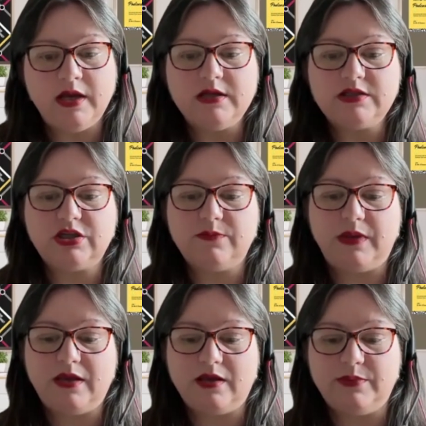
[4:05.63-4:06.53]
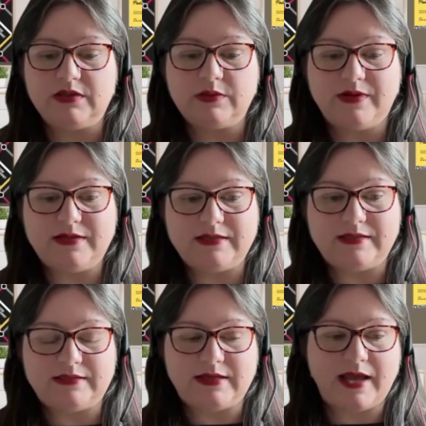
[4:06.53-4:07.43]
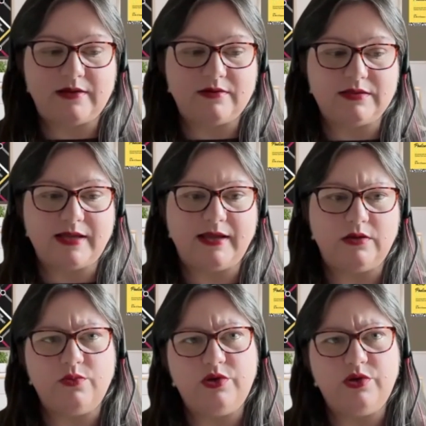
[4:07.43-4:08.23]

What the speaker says: to be able to understand how